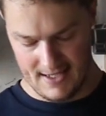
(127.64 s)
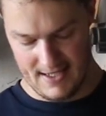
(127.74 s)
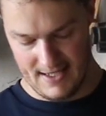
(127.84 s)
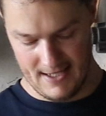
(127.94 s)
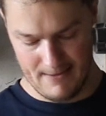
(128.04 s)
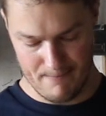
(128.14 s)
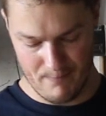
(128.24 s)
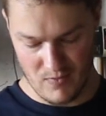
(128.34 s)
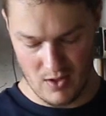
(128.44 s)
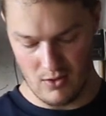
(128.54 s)
On
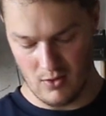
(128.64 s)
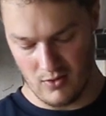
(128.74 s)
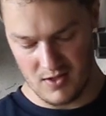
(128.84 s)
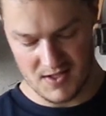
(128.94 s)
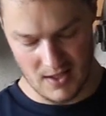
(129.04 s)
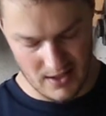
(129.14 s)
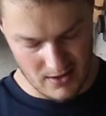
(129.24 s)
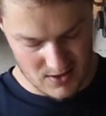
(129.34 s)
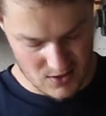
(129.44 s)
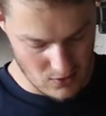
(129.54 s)
the side of the
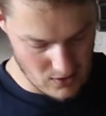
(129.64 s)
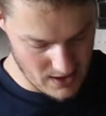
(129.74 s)
saw